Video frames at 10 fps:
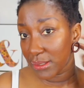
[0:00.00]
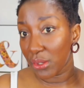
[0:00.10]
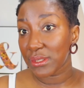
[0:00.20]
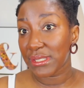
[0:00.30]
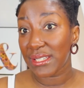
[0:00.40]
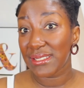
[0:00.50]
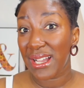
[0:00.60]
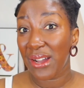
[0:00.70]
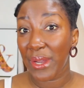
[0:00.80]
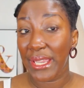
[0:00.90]
So that is
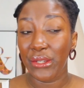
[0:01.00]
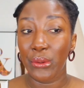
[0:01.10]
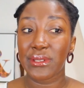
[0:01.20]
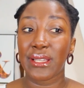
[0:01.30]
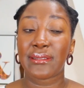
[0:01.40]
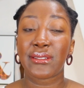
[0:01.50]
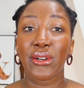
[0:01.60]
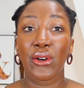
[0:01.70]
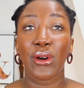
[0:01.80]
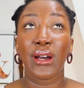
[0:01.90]
how I use it.
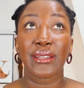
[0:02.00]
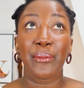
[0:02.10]
So